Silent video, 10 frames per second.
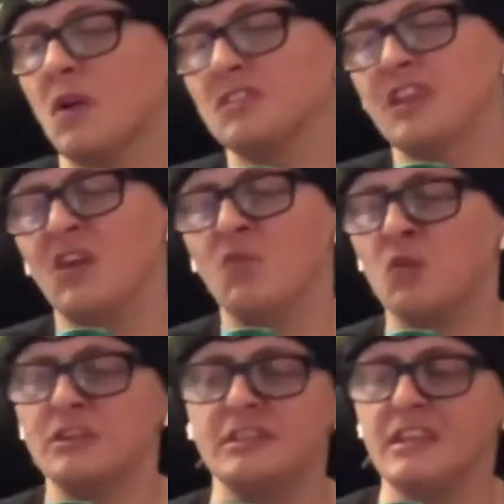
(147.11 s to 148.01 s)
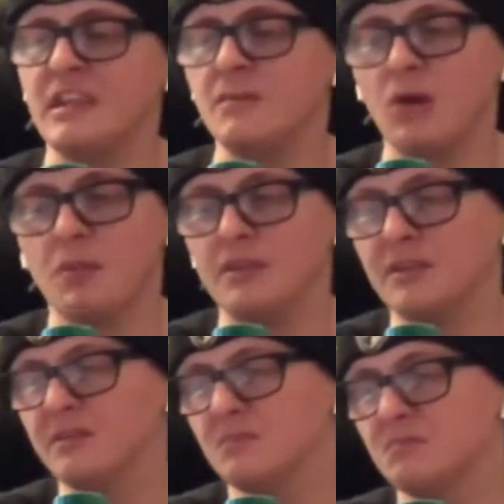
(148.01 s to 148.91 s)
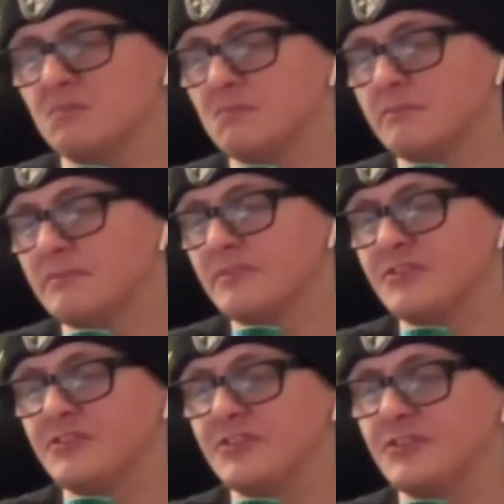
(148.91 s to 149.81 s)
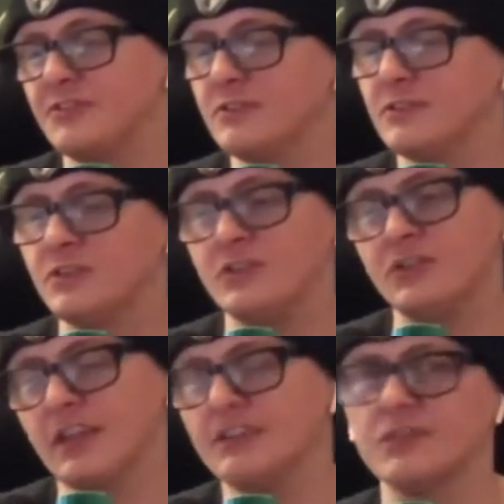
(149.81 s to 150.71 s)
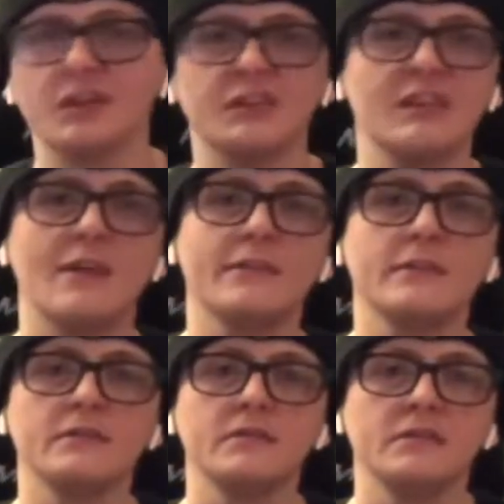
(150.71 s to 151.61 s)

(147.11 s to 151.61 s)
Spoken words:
on a scale of 1 to 10, probably a 6 or a 7.